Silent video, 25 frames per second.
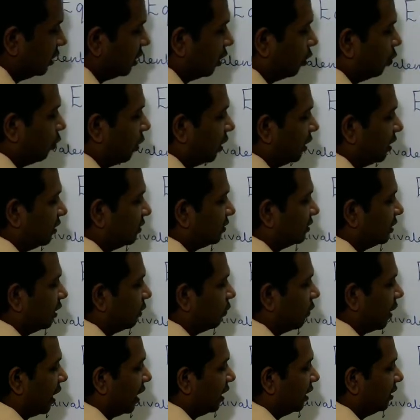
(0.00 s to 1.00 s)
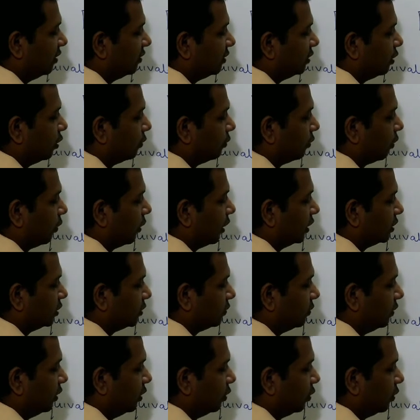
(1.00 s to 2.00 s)
now what is the valency of
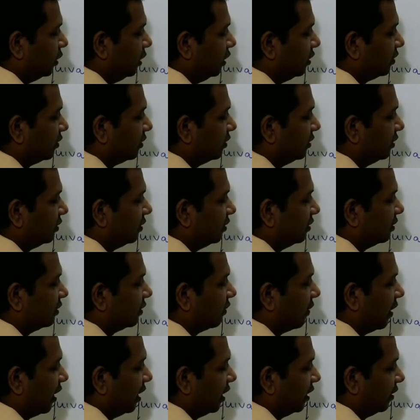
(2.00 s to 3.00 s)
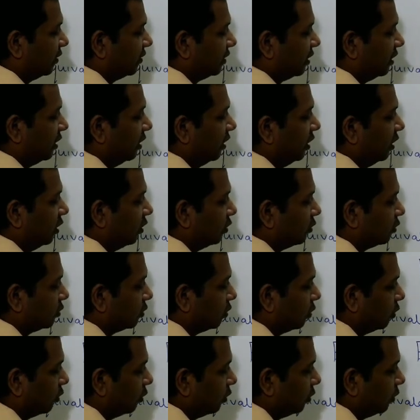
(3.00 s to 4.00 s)
OH we know it's this is the valency
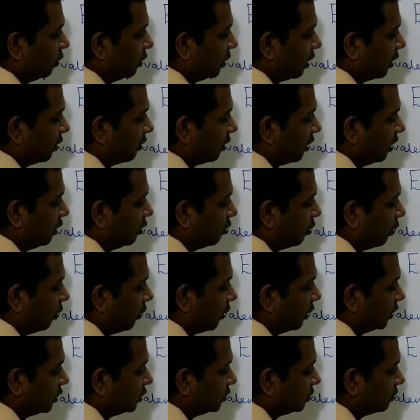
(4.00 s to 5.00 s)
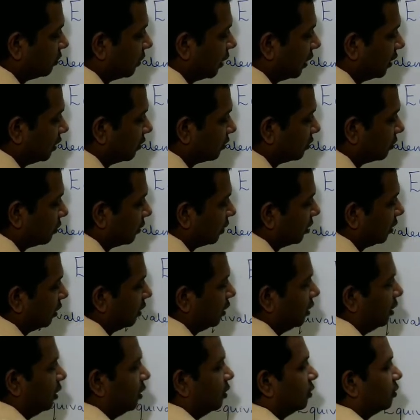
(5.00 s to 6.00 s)
so you can write OH minus 1
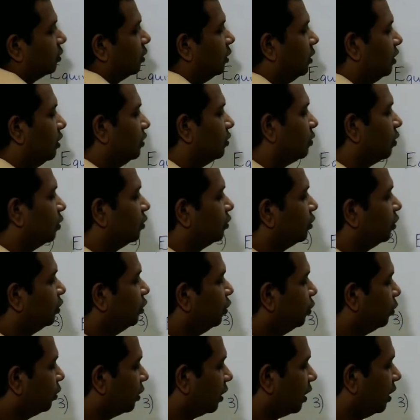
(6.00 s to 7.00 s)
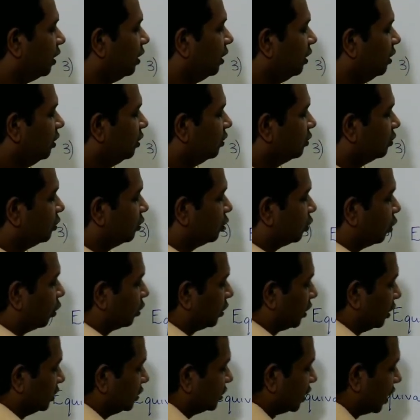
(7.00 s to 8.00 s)
so it is also neutral so
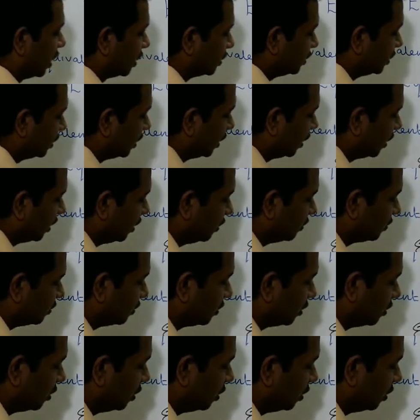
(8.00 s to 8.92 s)
total charge here is